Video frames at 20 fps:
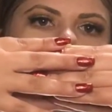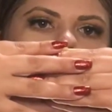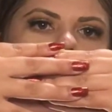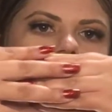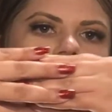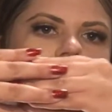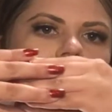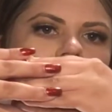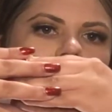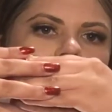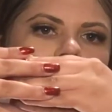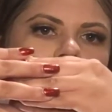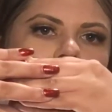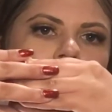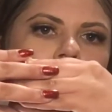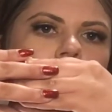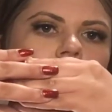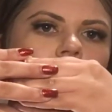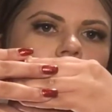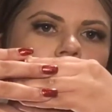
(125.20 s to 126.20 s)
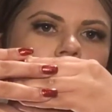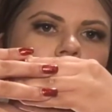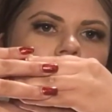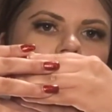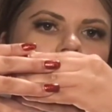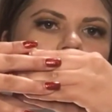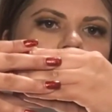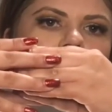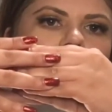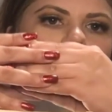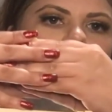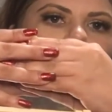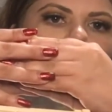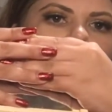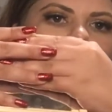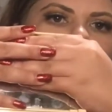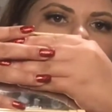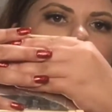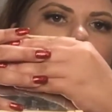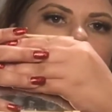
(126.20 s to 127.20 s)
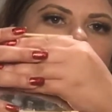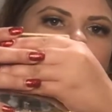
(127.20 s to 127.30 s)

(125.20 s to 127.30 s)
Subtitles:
you got some purples, and then